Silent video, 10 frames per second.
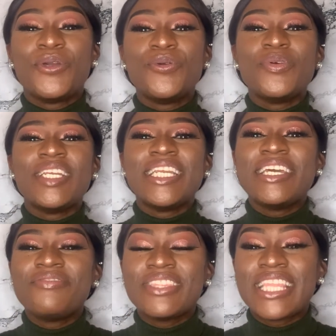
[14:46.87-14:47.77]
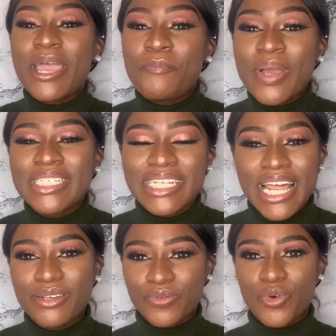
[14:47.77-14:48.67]
who live their best
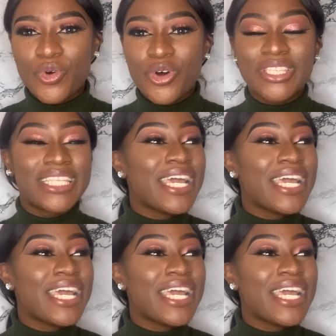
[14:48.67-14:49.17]
lives for God.